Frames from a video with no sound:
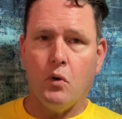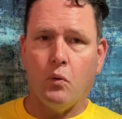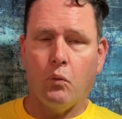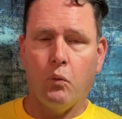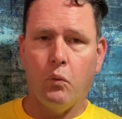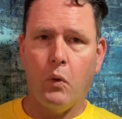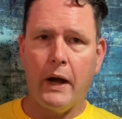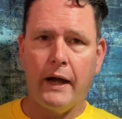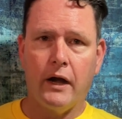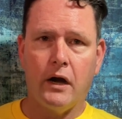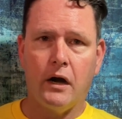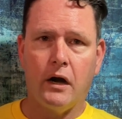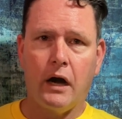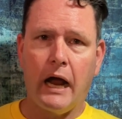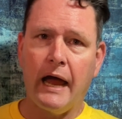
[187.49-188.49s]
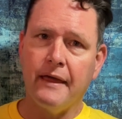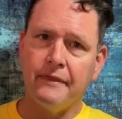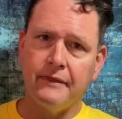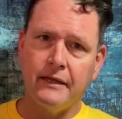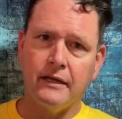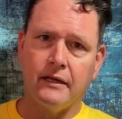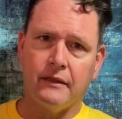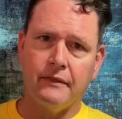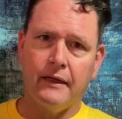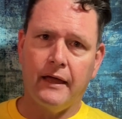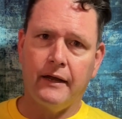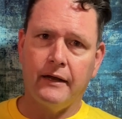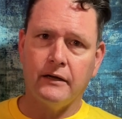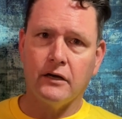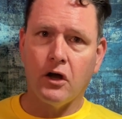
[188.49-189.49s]
Where I think that
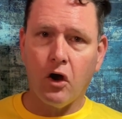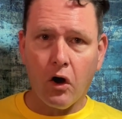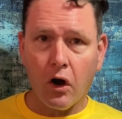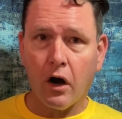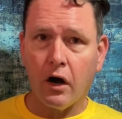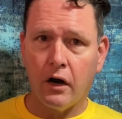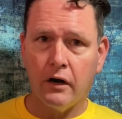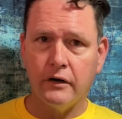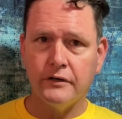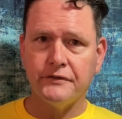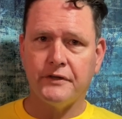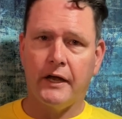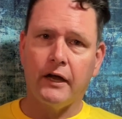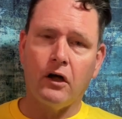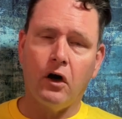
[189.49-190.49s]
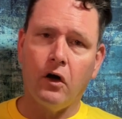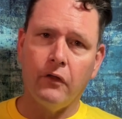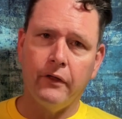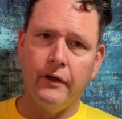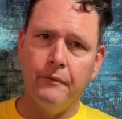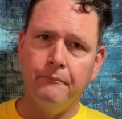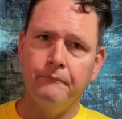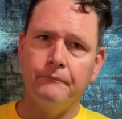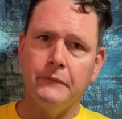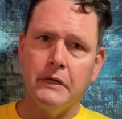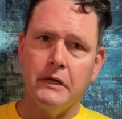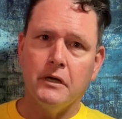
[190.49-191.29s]
in cars, I call them